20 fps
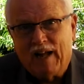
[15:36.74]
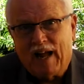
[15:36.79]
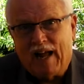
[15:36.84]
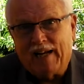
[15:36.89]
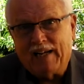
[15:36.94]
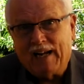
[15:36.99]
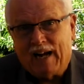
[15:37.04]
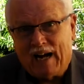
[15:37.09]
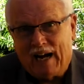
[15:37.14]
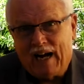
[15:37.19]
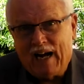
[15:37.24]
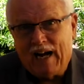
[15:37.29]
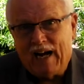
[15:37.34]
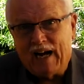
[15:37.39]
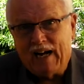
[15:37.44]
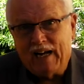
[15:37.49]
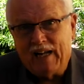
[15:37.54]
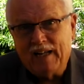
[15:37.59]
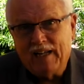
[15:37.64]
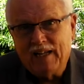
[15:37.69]
and
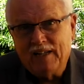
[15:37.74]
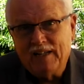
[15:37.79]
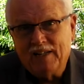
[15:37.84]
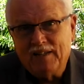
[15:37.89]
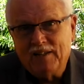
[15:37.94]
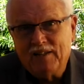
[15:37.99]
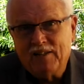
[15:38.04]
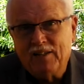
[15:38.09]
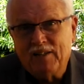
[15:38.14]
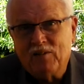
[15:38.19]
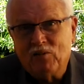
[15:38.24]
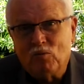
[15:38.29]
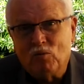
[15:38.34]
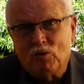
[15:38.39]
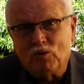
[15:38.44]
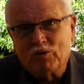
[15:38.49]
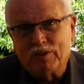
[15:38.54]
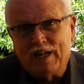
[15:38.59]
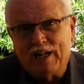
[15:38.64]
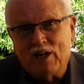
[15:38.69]
I
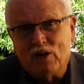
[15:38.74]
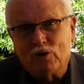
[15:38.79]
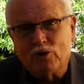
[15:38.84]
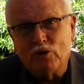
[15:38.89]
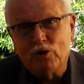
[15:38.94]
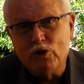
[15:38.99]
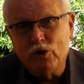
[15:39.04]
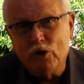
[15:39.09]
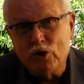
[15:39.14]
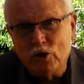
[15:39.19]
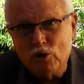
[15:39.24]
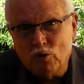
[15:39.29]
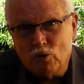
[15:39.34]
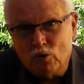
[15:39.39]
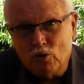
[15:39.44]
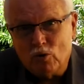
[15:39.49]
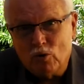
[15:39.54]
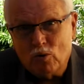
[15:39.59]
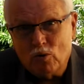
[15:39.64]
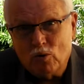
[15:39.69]
will tell you
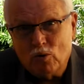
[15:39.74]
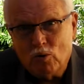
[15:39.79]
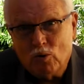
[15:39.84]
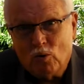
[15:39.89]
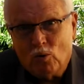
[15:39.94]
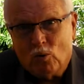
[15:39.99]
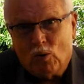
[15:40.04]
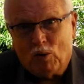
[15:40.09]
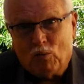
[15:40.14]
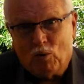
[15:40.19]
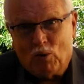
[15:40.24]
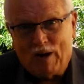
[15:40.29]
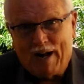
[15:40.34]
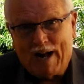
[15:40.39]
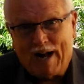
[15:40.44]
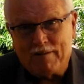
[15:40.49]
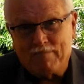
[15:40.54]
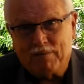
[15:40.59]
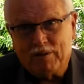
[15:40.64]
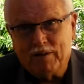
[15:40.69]
what will
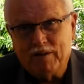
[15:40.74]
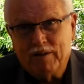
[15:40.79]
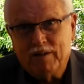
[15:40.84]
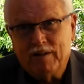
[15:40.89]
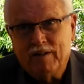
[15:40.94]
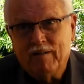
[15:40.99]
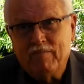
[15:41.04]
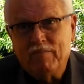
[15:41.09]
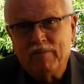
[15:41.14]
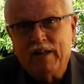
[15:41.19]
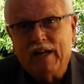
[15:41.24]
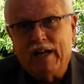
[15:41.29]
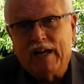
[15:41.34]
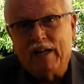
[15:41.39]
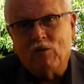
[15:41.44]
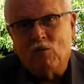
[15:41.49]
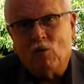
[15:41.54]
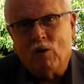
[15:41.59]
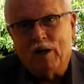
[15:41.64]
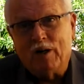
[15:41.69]
happen
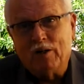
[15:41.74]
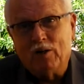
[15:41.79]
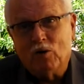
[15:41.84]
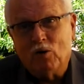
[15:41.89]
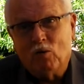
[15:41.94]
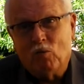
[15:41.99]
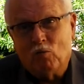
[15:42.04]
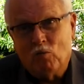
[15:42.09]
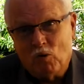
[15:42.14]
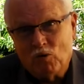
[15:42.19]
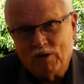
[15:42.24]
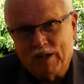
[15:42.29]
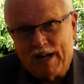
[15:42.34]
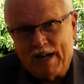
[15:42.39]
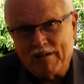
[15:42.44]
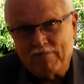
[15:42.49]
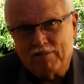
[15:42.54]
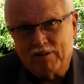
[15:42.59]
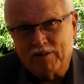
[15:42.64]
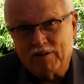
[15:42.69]
and what won't
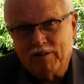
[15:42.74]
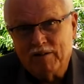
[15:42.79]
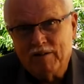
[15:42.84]
happen.